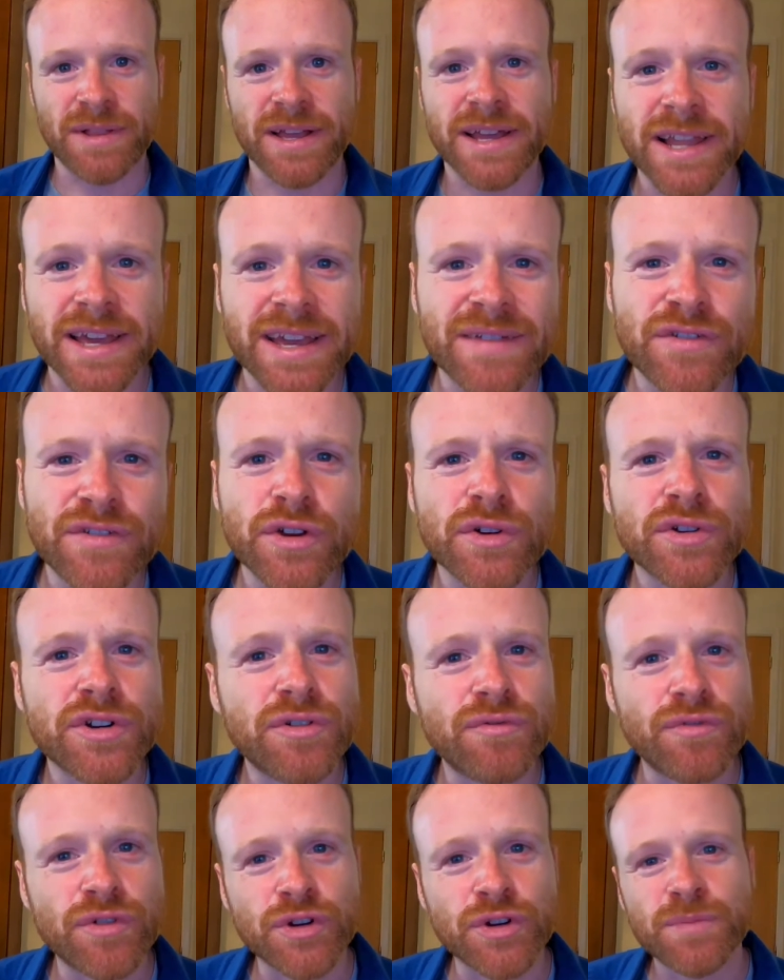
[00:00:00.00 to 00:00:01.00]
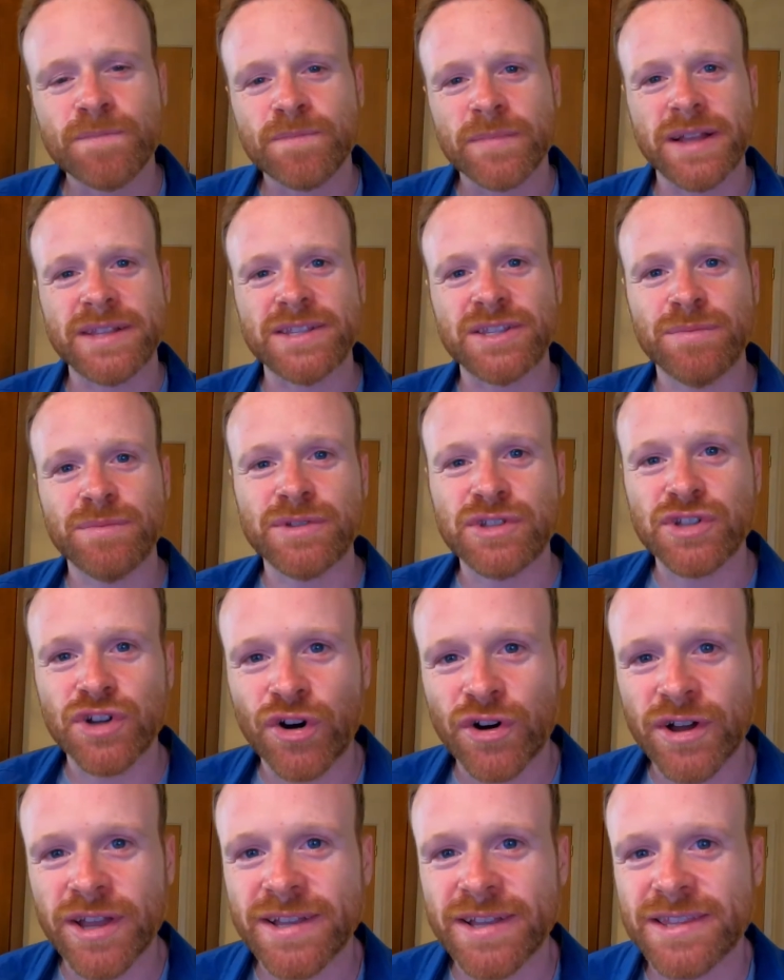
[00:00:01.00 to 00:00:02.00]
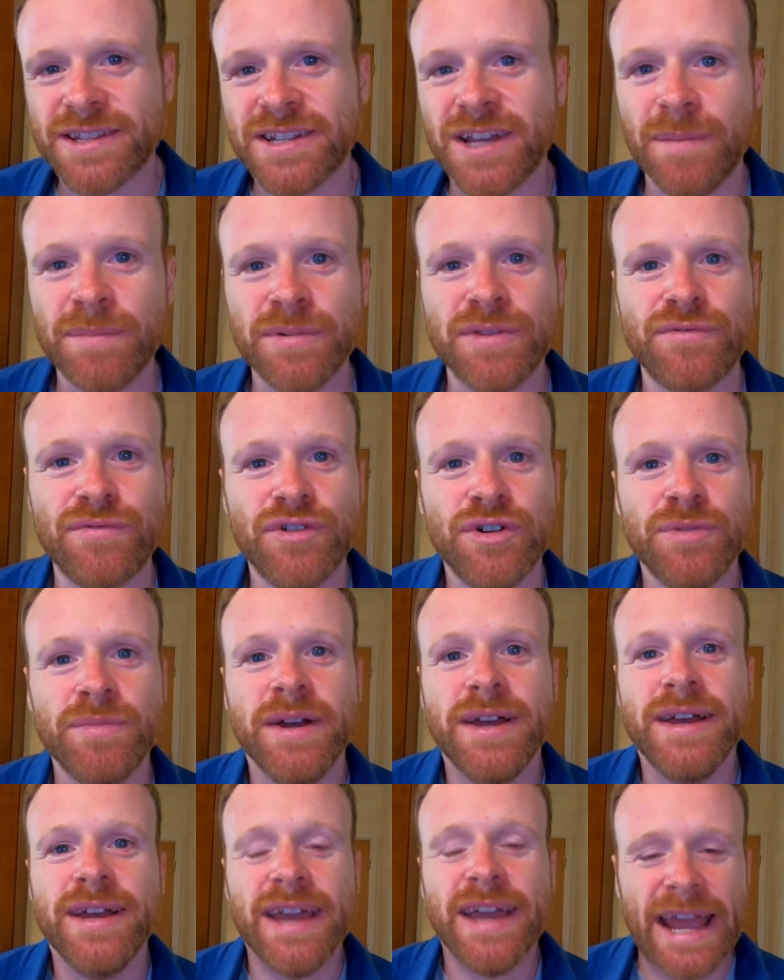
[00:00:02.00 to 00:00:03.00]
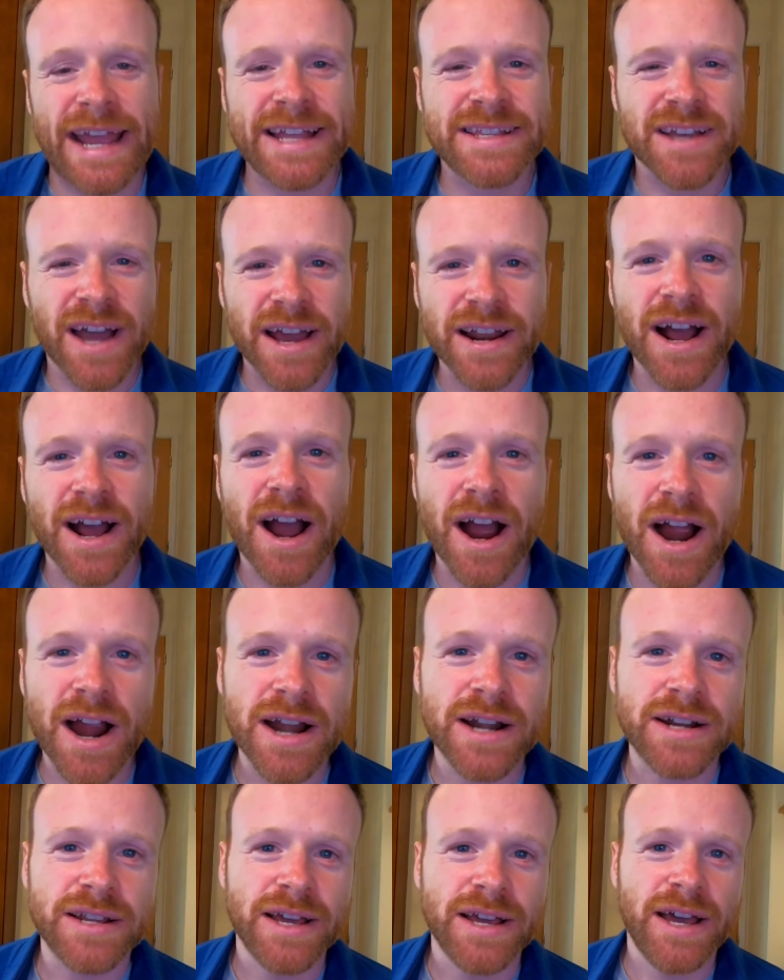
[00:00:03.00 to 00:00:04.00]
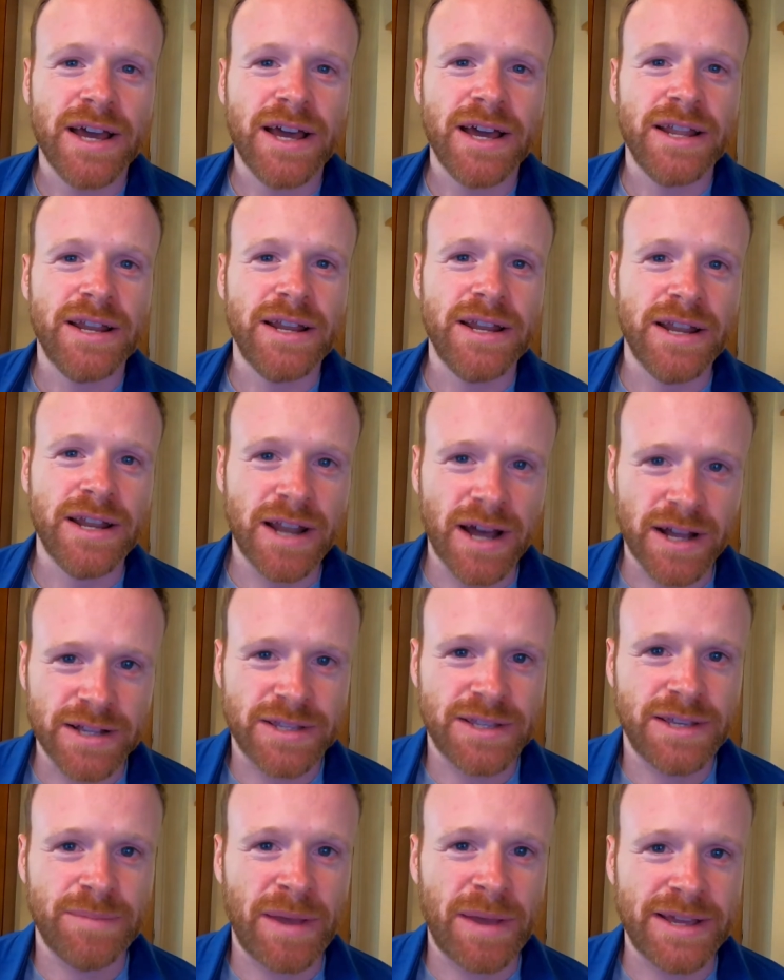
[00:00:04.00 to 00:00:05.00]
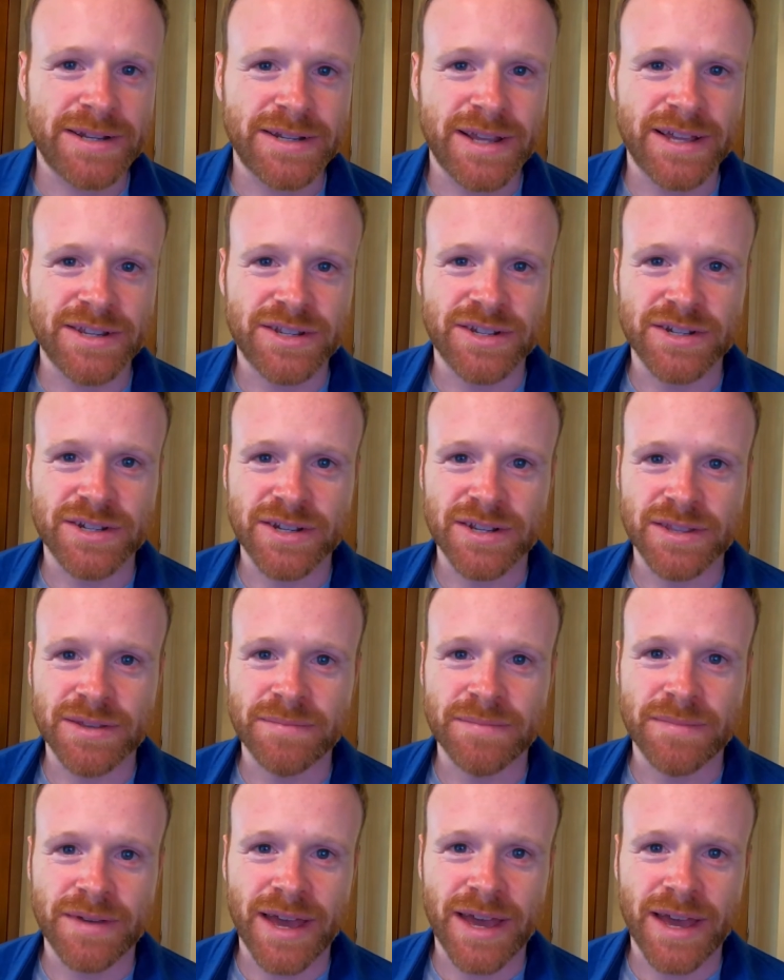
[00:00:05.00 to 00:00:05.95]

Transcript: Like if you're in a room and someone's talking at the top of the room, it's kind of hard not to pay attention to them.